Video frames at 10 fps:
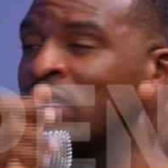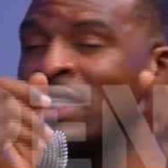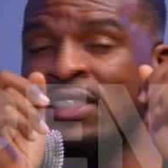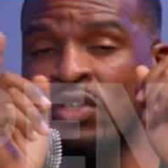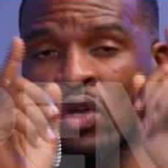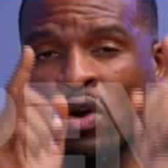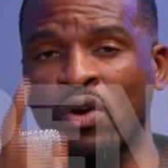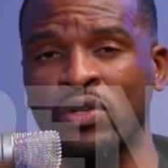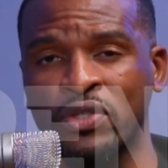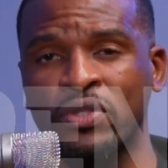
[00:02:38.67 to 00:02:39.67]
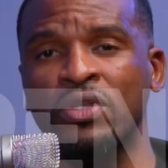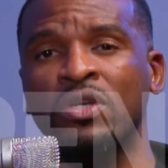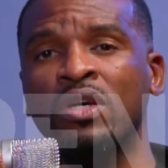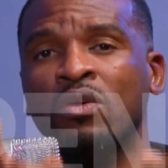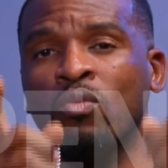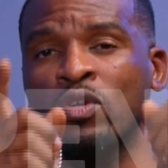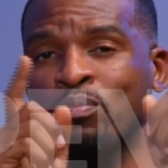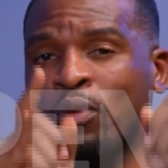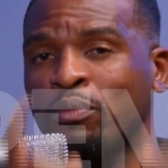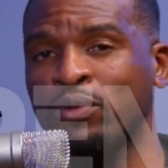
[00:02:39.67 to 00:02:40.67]
discussed was
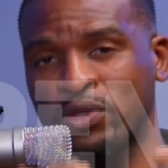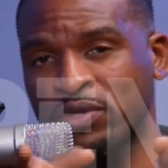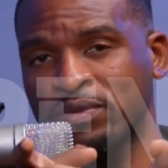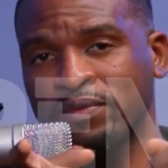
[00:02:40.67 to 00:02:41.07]
purpose.